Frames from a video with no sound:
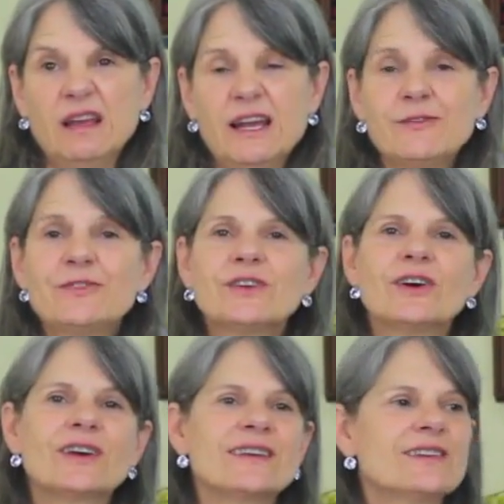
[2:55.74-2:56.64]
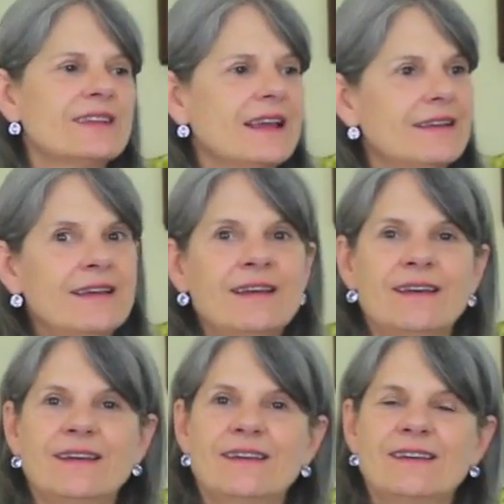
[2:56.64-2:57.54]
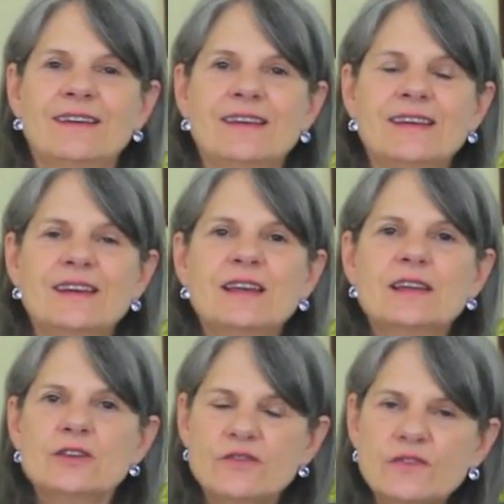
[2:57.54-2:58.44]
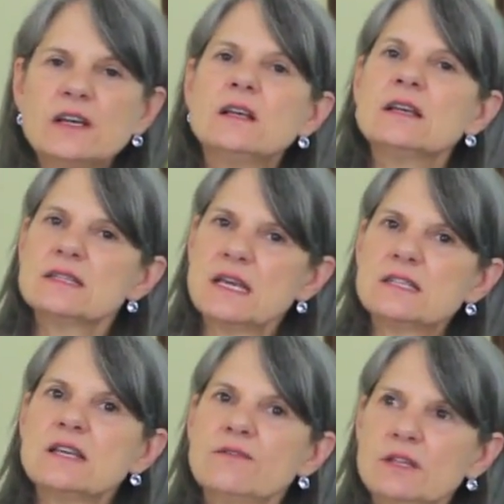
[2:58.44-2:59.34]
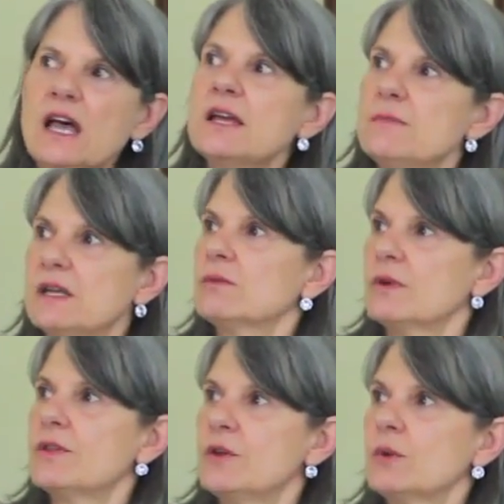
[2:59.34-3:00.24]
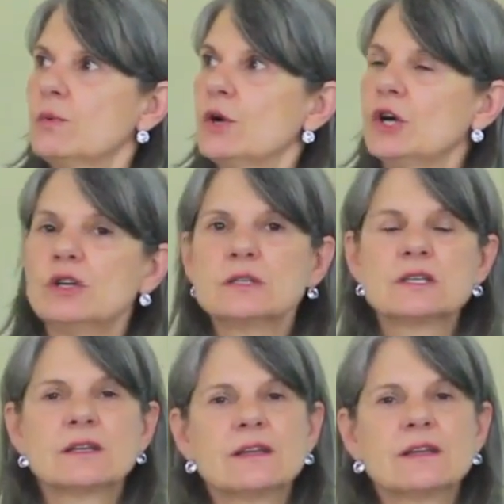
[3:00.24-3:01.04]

And after yoga, you're like, ah. And you feel a sense of alignment with your world.